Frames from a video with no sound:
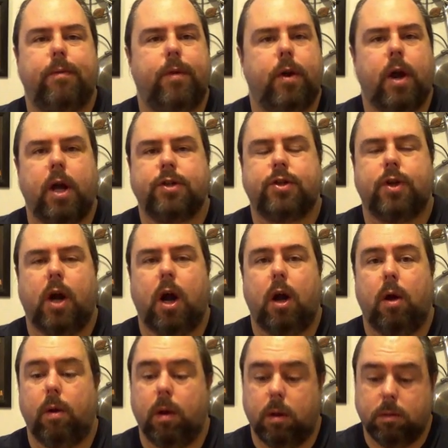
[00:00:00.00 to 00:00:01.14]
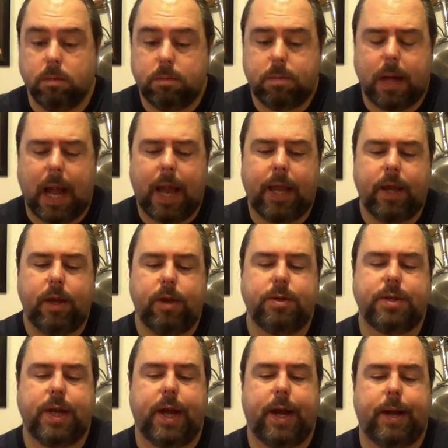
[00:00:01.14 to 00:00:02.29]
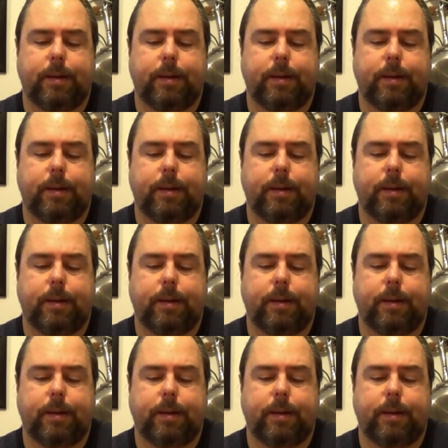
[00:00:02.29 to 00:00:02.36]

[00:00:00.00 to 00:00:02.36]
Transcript: They're not strong. I used